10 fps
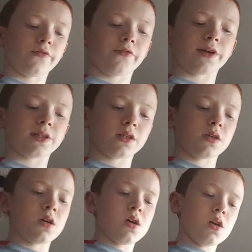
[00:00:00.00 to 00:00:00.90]
your face.
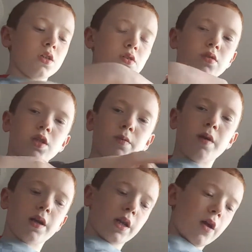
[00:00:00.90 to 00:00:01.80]
So here's
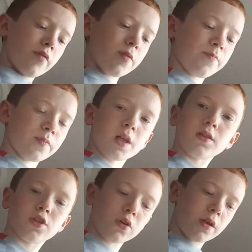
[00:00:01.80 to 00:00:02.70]
balaclava.
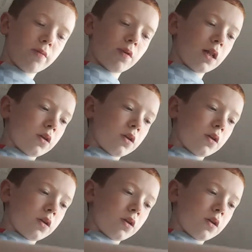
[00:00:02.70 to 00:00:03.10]
I'll show you what it